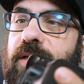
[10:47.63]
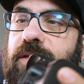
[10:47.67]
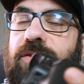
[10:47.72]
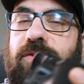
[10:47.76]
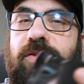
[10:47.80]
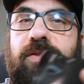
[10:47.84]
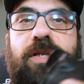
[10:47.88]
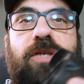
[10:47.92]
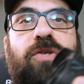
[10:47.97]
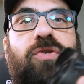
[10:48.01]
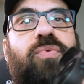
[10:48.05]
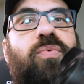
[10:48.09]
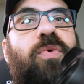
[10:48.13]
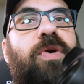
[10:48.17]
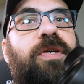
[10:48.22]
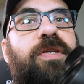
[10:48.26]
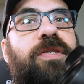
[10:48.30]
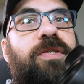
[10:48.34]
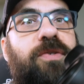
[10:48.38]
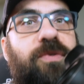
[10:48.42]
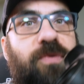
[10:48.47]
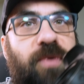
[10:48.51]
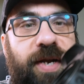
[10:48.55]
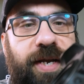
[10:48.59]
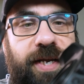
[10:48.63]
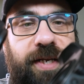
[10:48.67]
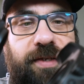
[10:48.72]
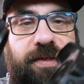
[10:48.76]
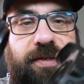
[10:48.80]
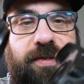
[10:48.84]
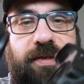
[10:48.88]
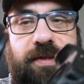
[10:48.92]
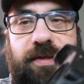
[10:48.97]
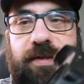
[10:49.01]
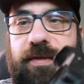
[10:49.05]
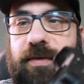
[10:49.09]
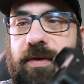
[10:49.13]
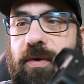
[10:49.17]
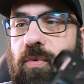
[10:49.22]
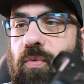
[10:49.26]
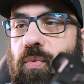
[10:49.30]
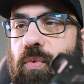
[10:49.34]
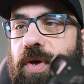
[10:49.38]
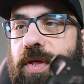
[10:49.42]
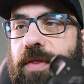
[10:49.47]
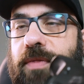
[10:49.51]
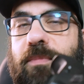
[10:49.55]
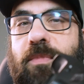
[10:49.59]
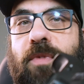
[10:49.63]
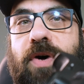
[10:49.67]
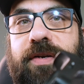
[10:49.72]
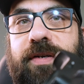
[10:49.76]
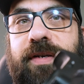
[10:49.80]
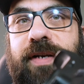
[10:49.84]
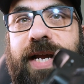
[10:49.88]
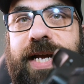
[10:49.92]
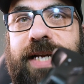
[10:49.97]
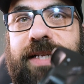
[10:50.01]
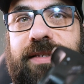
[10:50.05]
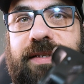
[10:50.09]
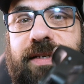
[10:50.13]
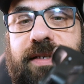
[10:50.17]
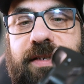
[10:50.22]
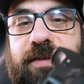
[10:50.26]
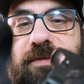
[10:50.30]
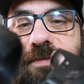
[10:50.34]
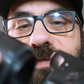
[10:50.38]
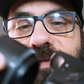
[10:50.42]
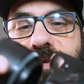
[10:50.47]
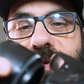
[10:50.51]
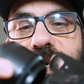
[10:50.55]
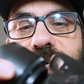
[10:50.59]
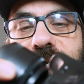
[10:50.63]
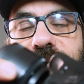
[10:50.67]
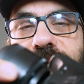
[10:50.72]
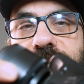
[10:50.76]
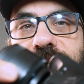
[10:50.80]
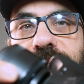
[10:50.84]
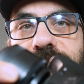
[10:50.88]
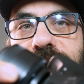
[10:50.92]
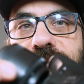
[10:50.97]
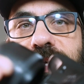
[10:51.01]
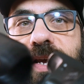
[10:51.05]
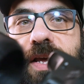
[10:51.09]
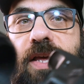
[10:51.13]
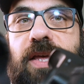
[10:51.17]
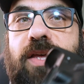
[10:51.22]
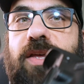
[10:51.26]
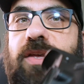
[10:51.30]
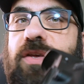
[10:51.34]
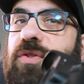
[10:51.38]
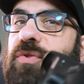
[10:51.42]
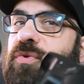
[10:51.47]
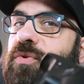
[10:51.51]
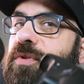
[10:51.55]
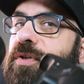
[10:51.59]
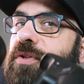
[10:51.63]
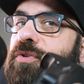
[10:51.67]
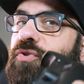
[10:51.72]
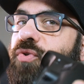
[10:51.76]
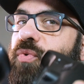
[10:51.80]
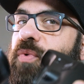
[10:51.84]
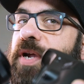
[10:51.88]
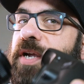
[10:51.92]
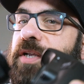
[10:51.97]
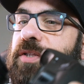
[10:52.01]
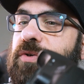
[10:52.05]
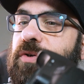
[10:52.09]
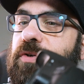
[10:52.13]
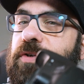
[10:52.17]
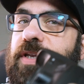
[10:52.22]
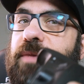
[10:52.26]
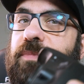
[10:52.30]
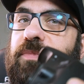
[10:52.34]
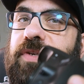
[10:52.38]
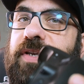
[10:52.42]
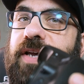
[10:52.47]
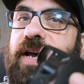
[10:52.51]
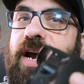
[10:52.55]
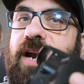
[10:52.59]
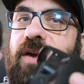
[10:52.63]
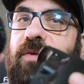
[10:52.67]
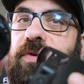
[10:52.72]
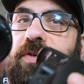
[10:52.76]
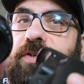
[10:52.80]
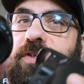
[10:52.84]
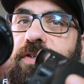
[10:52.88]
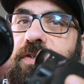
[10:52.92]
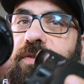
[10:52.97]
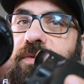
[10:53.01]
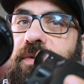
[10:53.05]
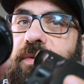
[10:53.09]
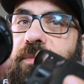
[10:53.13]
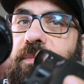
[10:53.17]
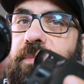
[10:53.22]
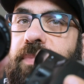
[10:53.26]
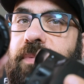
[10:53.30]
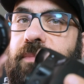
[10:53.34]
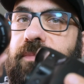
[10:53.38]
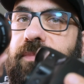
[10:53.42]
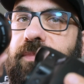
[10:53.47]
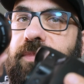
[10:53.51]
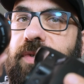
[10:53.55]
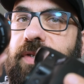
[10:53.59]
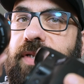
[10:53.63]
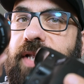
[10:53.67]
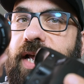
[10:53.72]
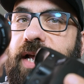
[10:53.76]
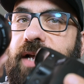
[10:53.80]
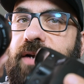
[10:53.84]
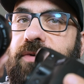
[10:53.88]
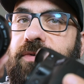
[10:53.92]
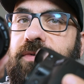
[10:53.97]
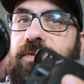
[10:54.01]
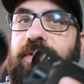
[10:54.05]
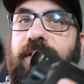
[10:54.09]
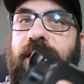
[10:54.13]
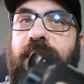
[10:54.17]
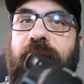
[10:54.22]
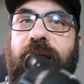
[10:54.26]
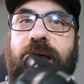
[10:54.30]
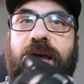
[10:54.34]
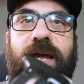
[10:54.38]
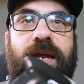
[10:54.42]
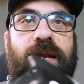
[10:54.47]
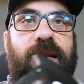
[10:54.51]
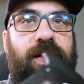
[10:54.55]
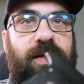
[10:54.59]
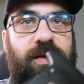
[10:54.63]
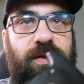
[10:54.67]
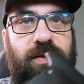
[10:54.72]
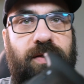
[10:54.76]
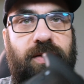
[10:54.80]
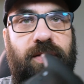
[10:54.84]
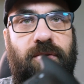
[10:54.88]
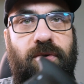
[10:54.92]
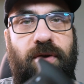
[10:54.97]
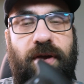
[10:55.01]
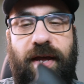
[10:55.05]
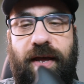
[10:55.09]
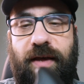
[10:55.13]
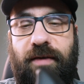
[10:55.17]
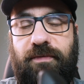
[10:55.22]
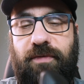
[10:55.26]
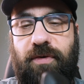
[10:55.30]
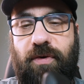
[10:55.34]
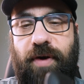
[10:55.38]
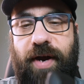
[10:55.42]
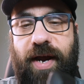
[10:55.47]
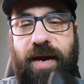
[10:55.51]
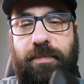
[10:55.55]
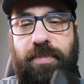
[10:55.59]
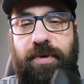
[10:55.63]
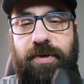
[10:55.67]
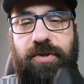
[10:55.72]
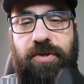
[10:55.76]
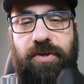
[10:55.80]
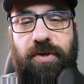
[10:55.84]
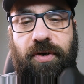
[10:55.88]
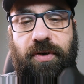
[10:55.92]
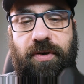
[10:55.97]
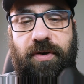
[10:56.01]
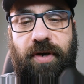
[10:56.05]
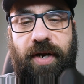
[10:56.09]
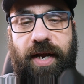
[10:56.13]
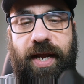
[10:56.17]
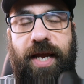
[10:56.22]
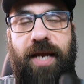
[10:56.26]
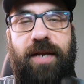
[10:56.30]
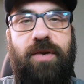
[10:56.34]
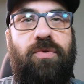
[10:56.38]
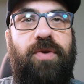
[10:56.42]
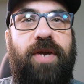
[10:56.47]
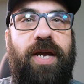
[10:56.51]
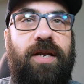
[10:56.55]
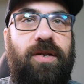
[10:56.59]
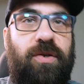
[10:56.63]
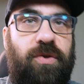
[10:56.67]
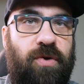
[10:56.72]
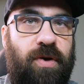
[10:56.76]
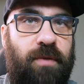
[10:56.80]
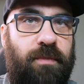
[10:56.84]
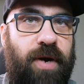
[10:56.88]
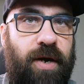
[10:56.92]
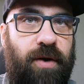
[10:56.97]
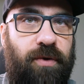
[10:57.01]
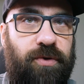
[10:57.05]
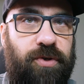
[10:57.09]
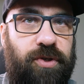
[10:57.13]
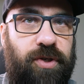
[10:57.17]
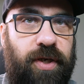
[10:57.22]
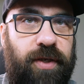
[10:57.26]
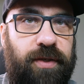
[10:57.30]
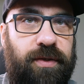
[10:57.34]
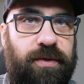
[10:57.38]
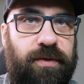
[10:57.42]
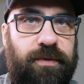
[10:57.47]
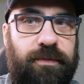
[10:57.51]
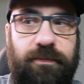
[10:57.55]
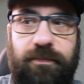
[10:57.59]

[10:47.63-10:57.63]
So this works great with modern lenses inverted. You do the trick to keep the iris down and you have your aperture and you can do your macro shots.